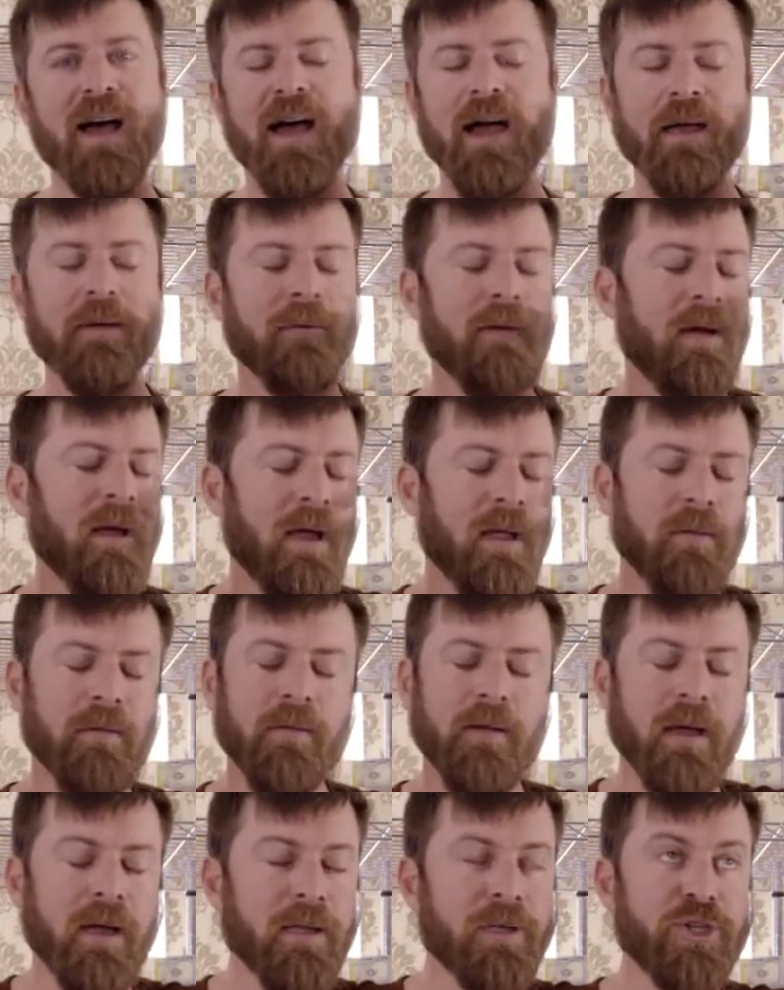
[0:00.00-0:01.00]

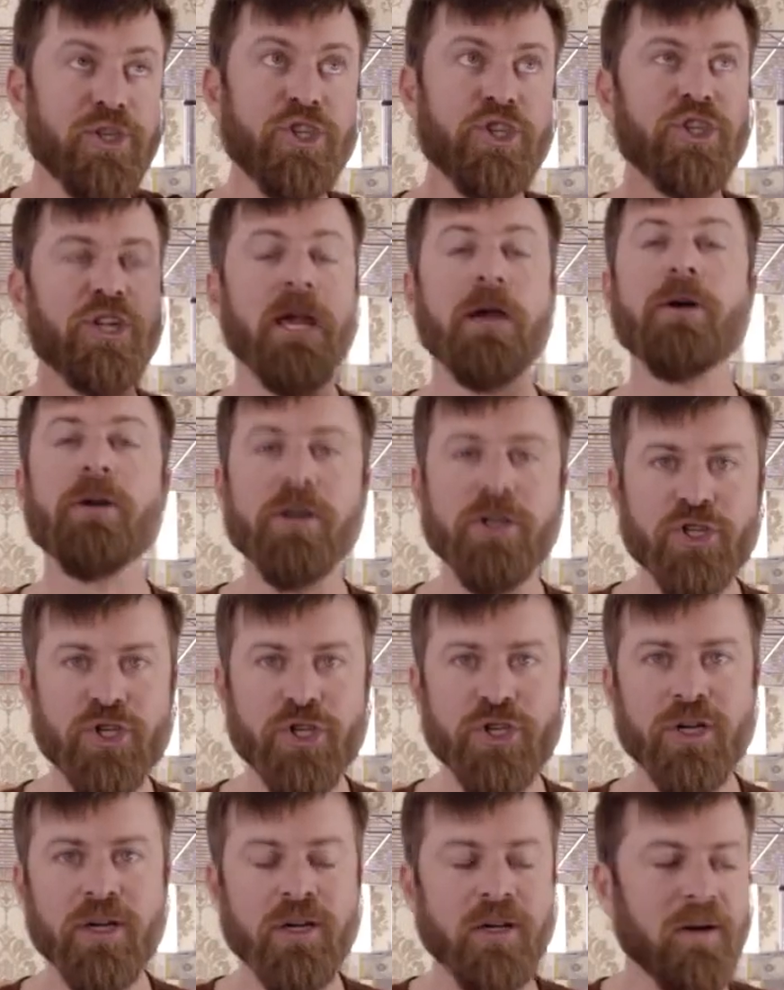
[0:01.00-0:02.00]
I
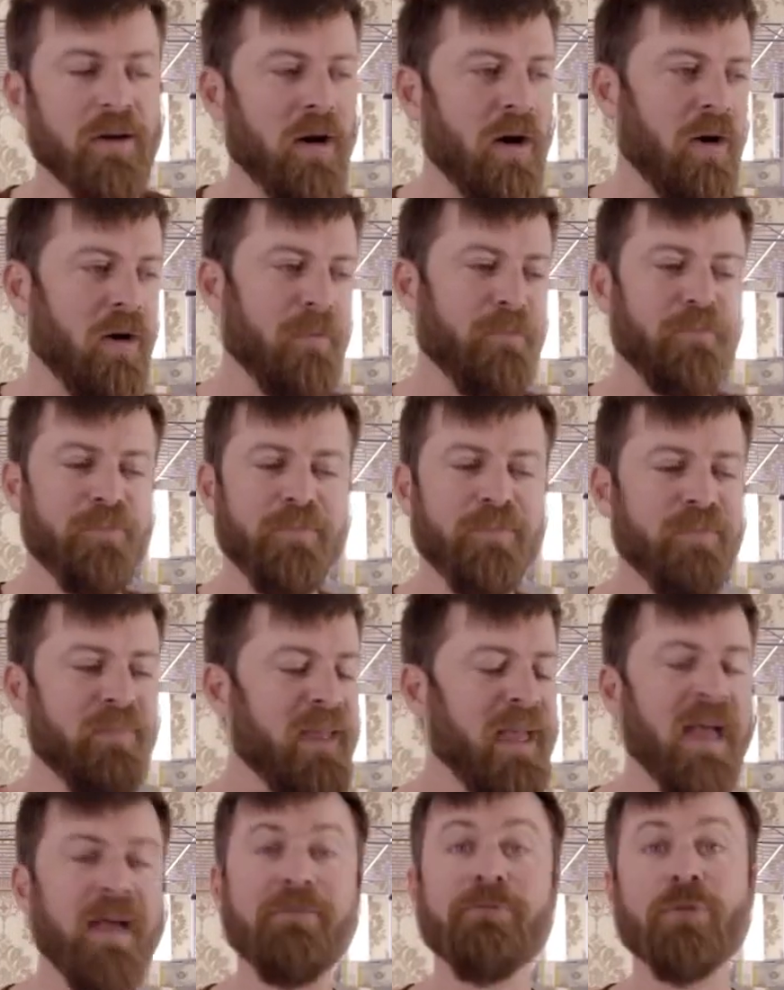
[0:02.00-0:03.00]
cherish our
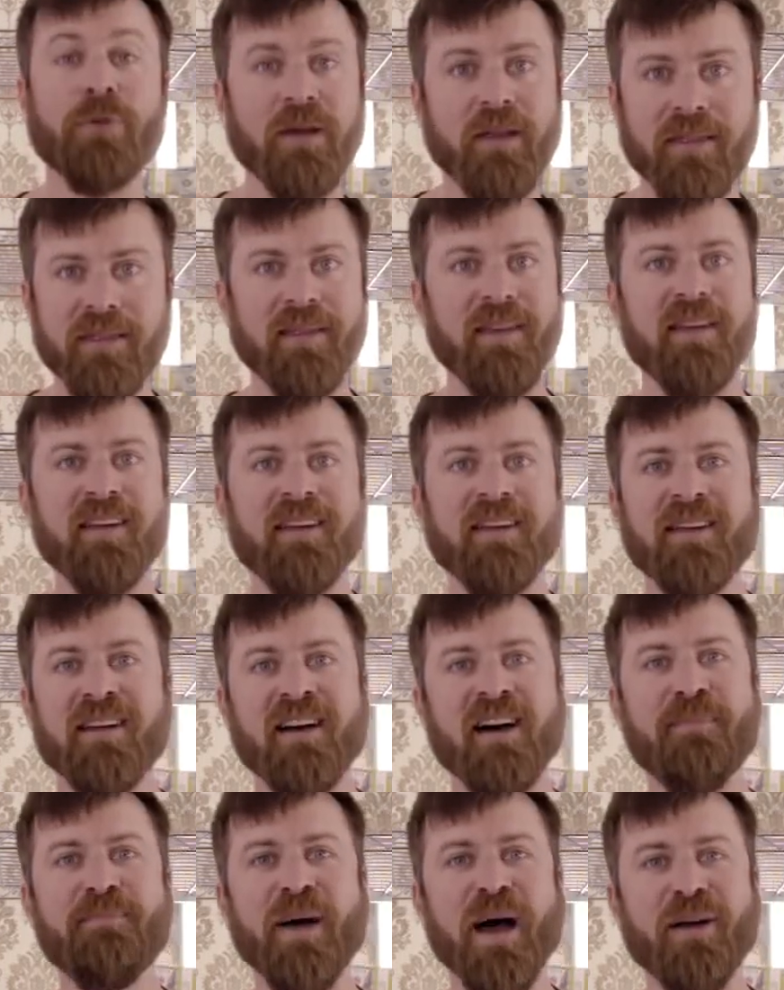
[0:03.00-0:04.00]
everything
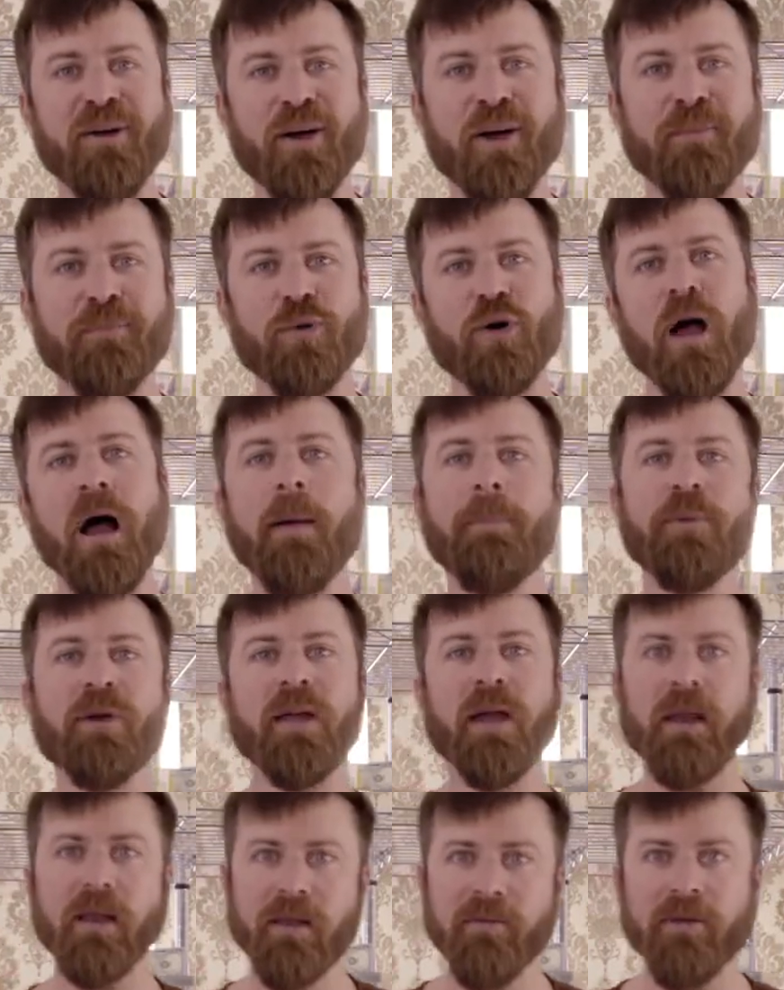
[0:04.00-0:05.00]
about our
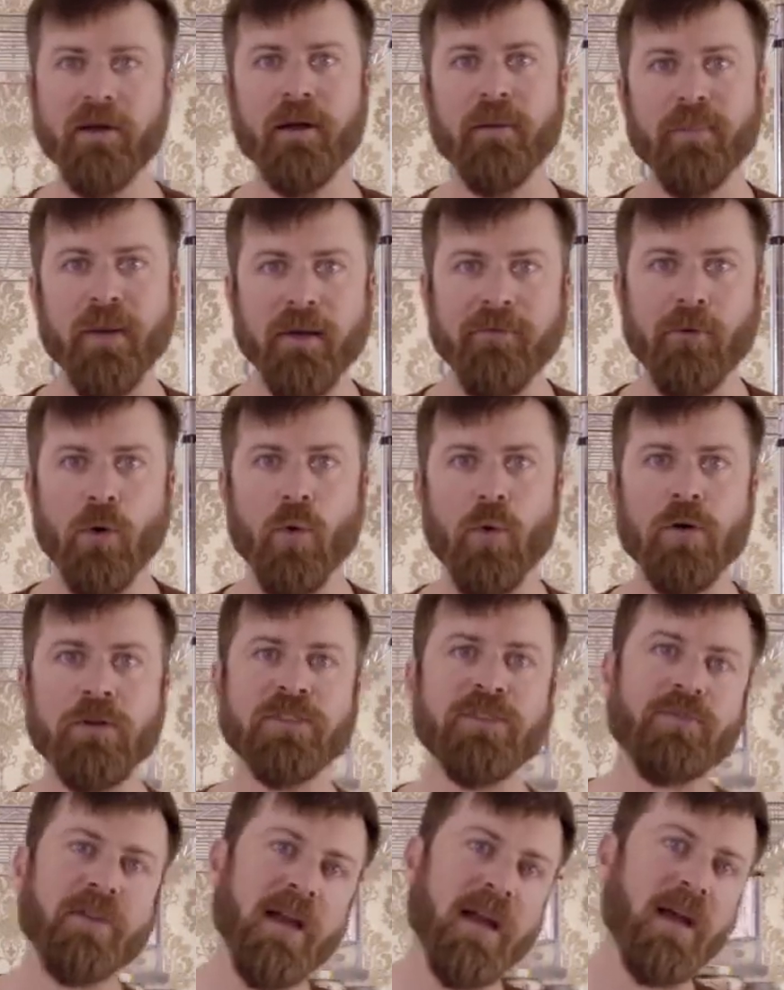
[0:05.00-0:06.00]
property. I live on a bit of a
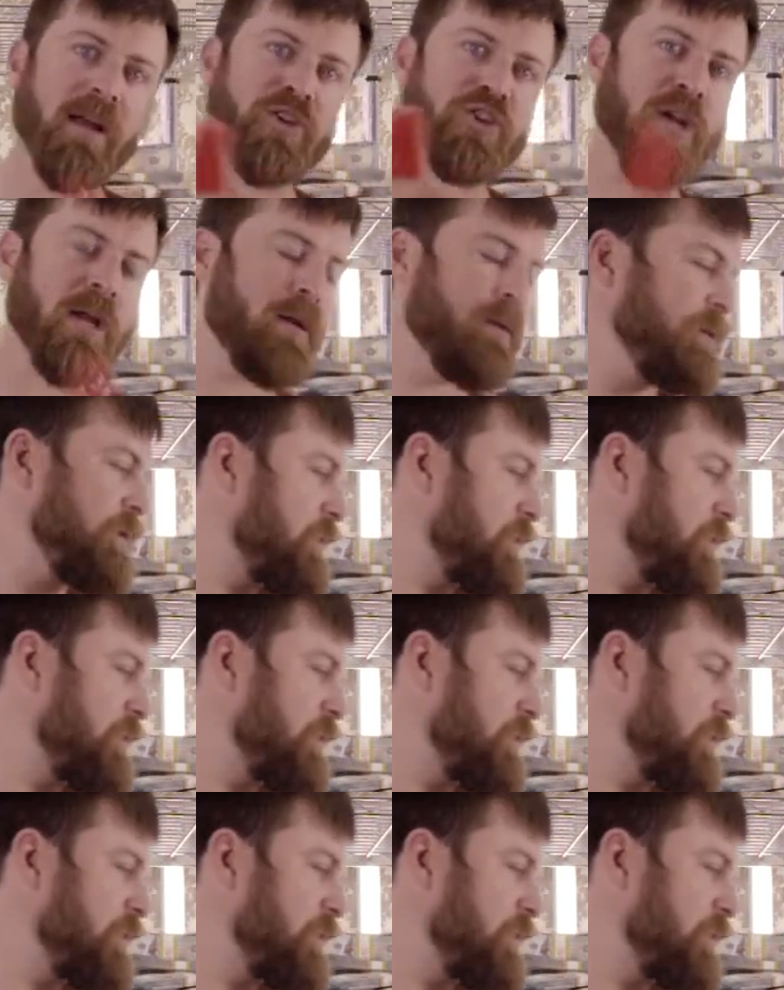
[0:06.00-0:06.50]
horse ranch.